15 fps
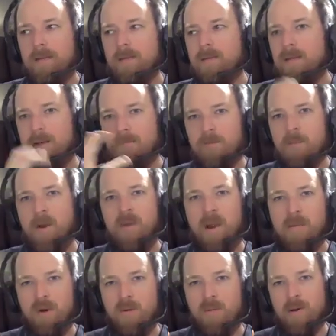stuff from my
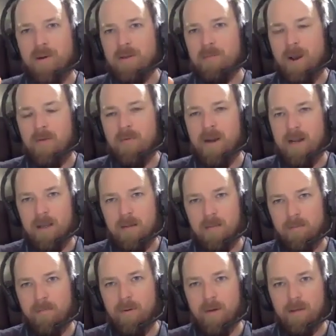rainbow boas by
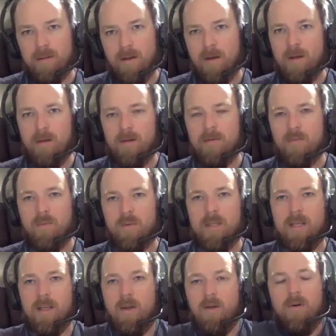reading books on
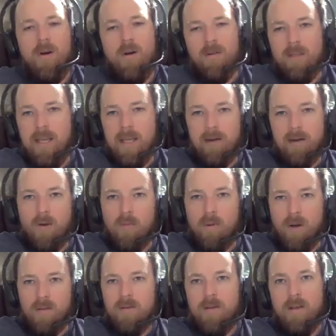king
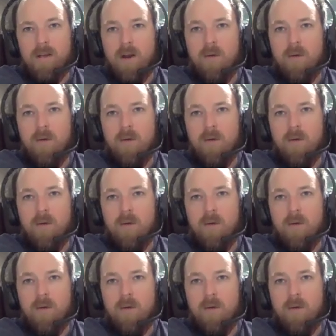cobras, and